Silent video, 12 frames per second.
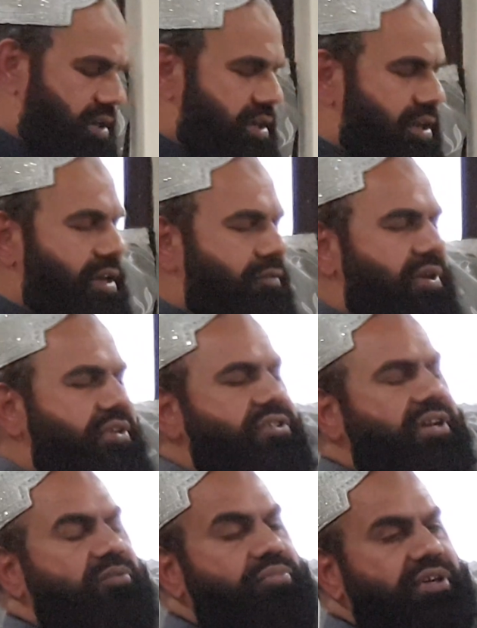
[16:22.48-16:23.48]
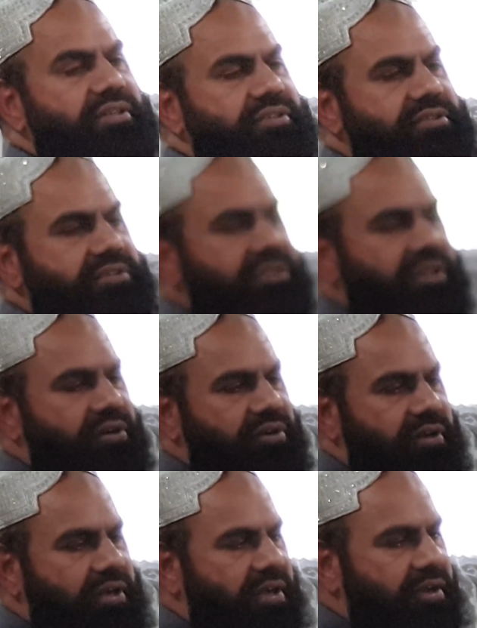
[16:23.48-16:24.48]
give examples,
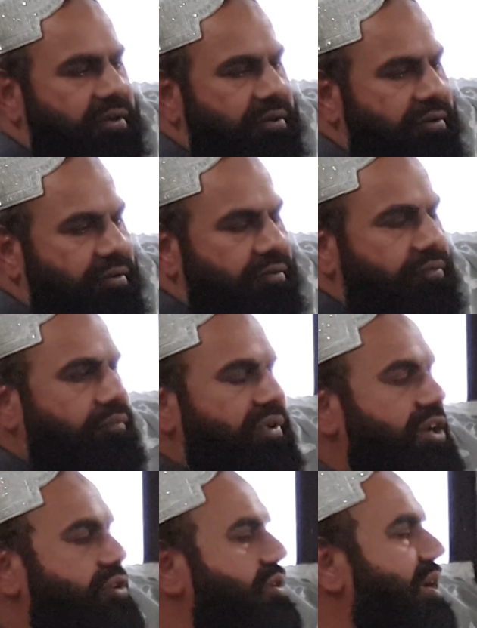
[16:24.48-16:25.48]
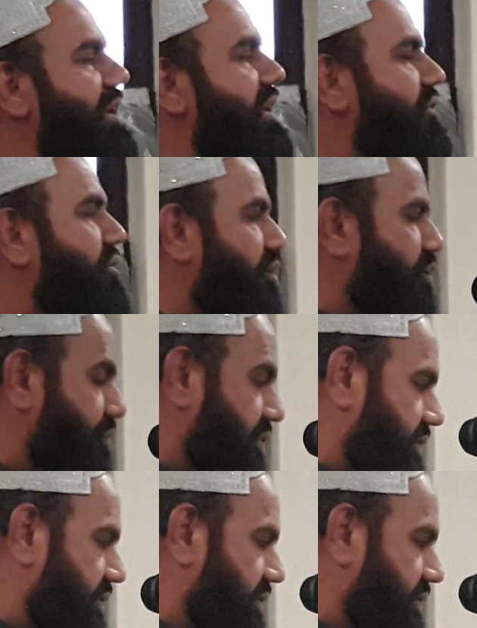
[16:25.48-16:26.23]
when you need a job,